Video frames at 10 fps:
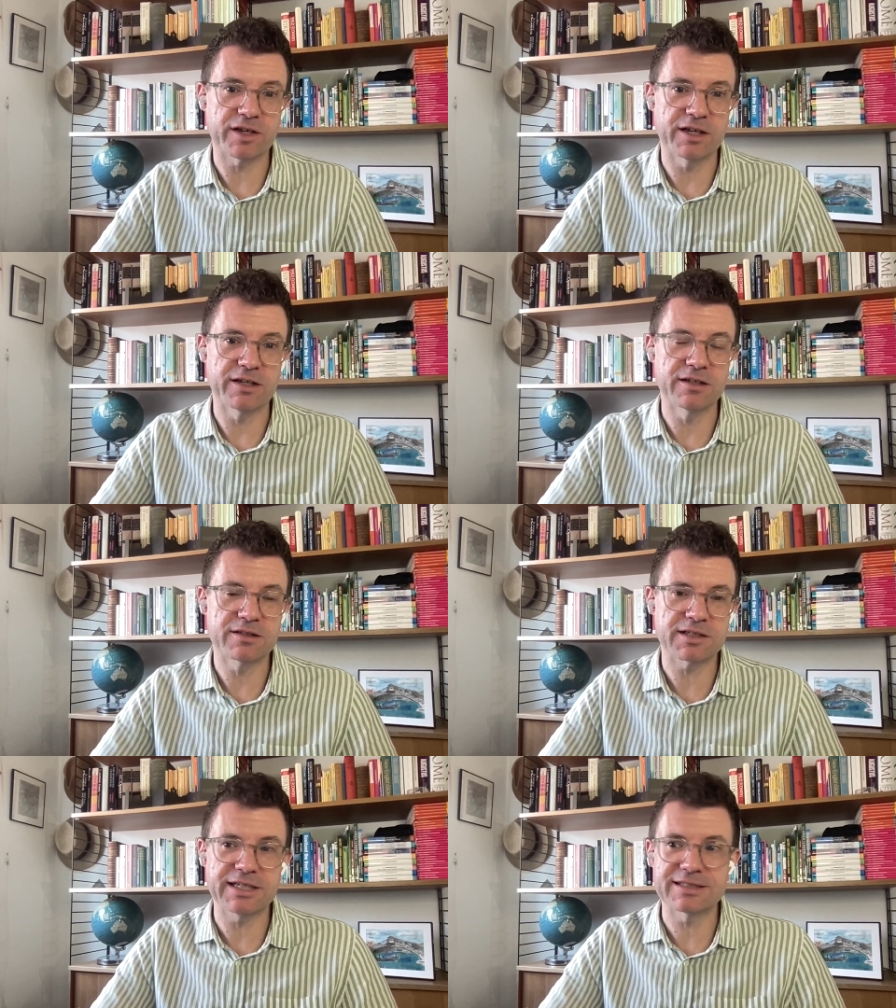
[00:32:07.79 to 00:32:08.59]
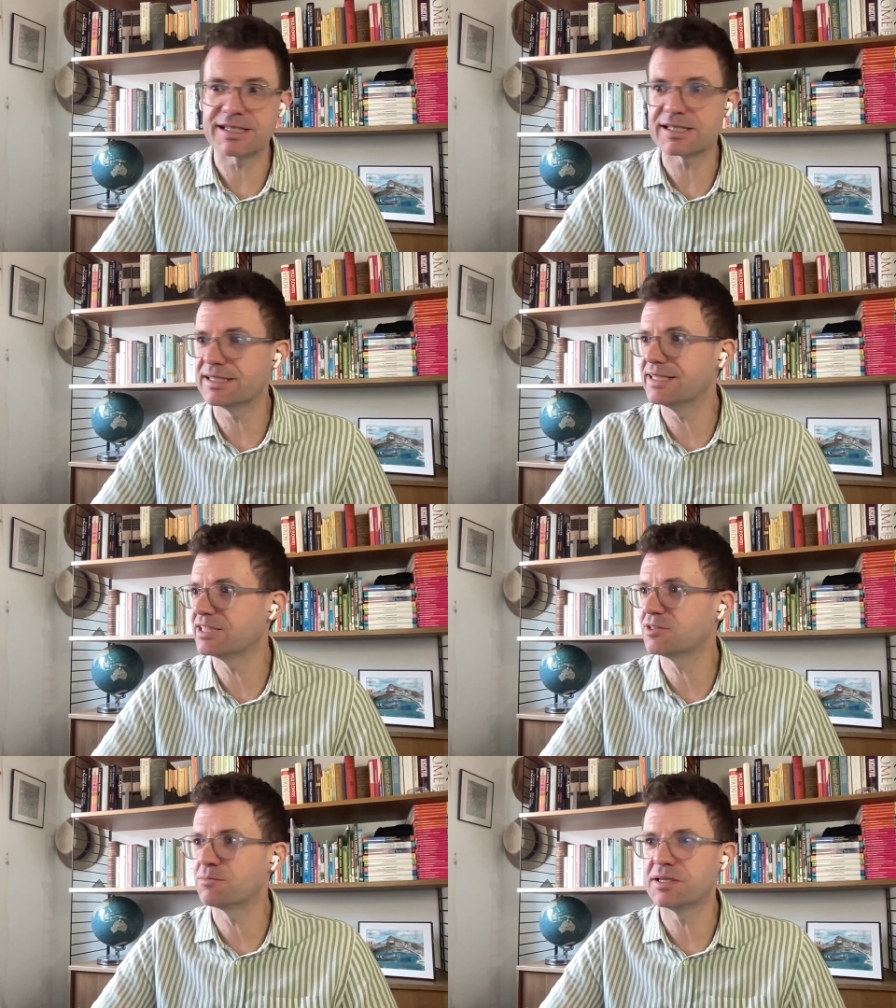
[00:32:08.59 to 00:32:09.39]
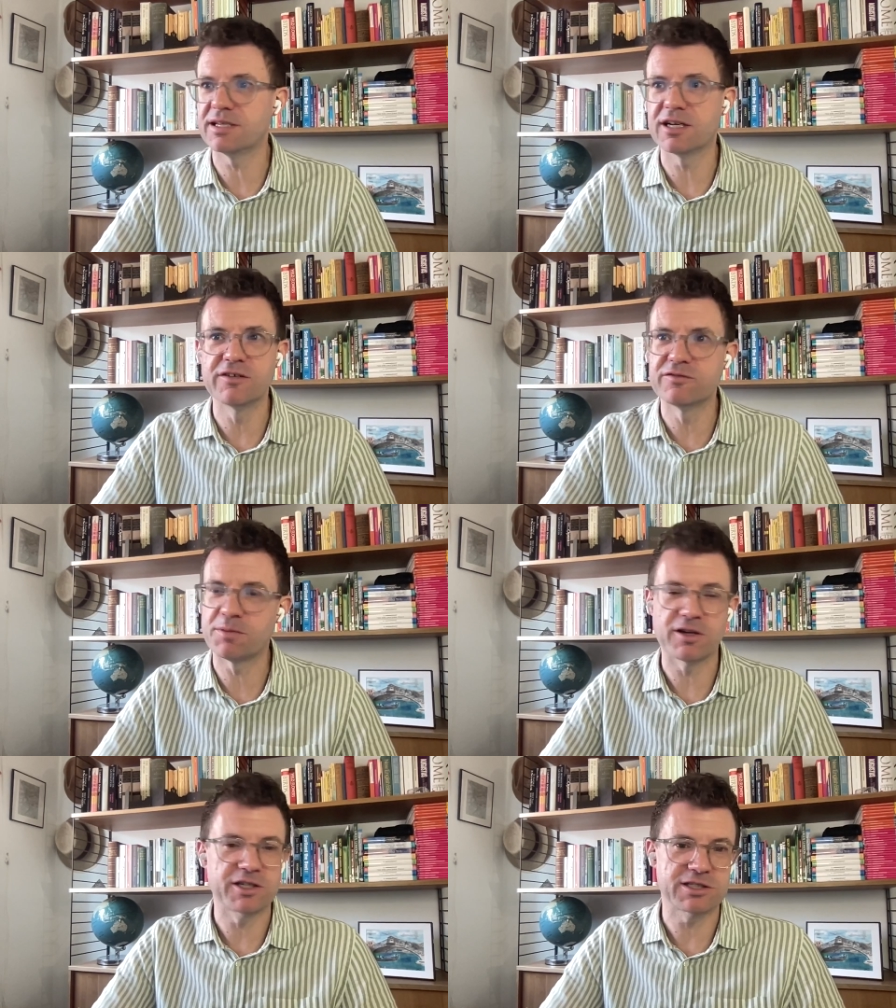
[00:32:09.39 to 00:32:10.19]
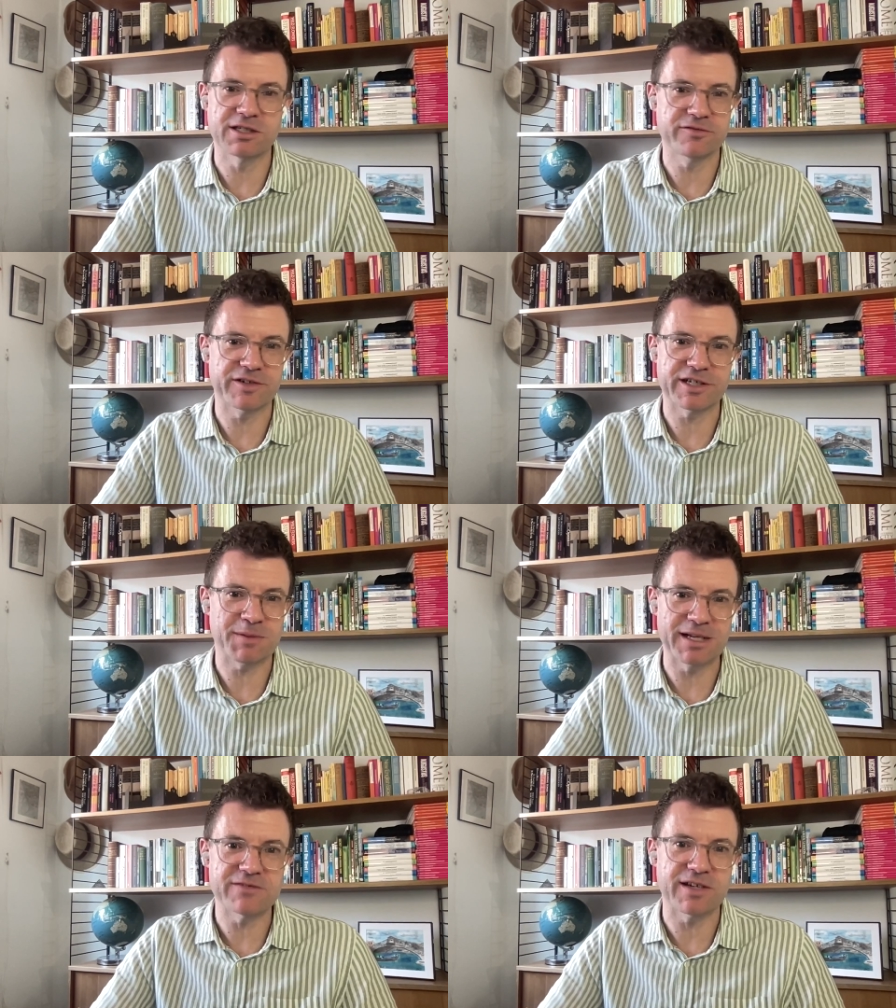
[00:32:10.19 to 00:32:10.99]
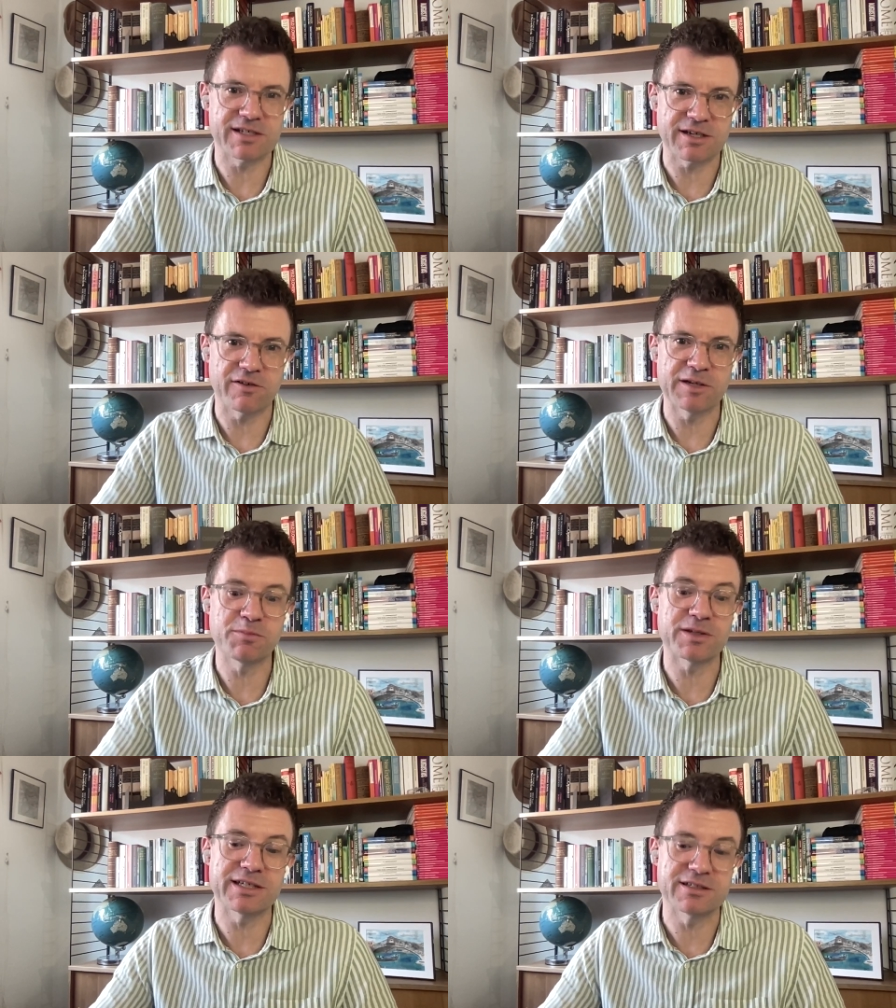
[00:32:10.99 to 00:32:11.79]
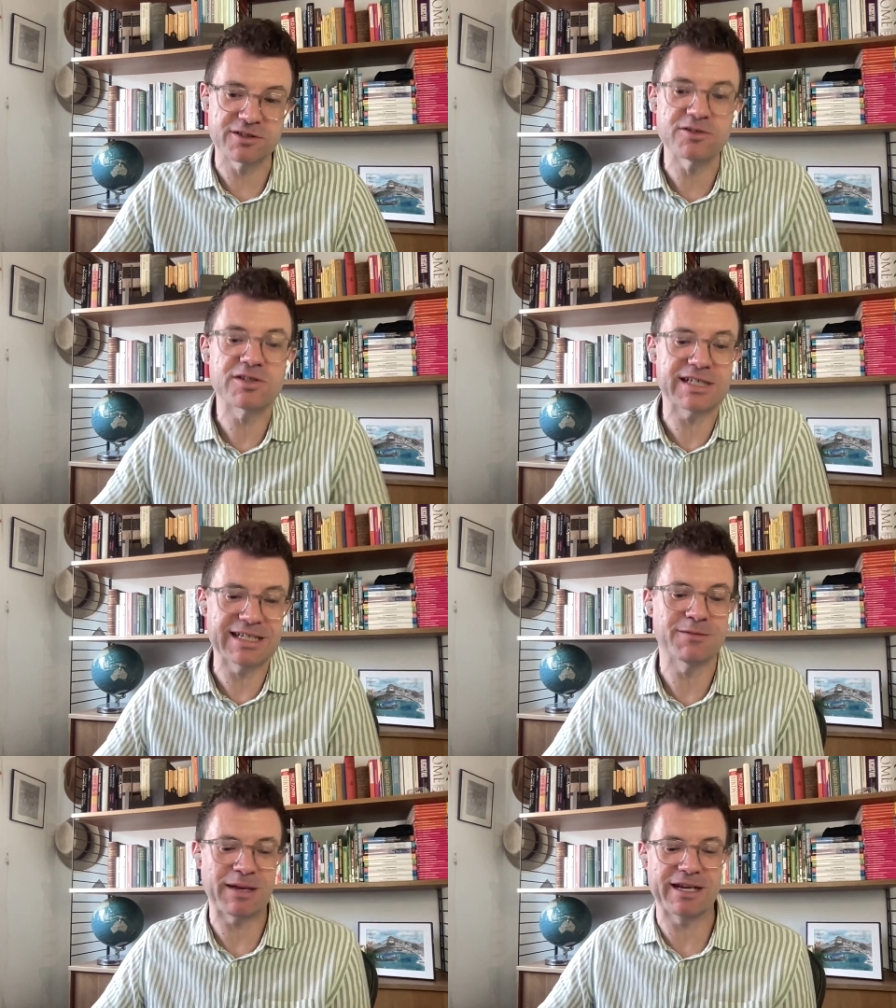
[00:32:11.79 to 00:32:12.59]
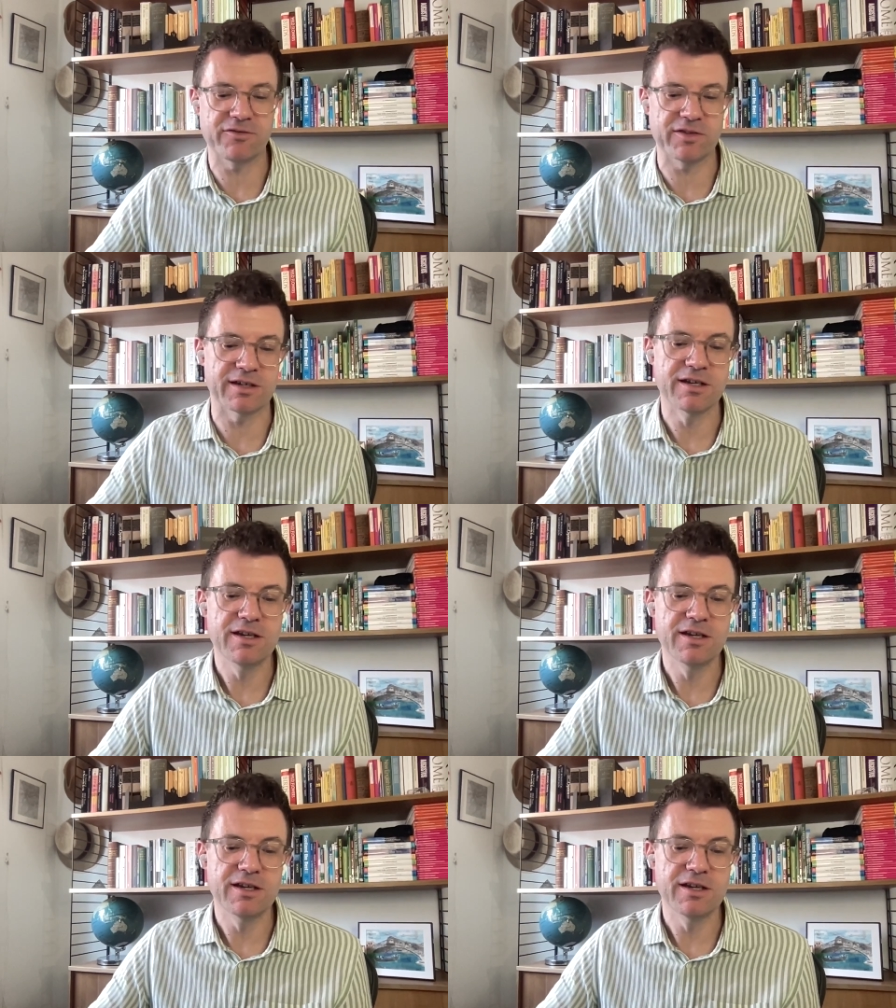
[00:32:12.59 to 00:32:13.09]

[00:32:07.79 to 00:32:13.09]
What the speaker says: And it doesn't need to be over polished and over expensive necessarily, but they do see the benefit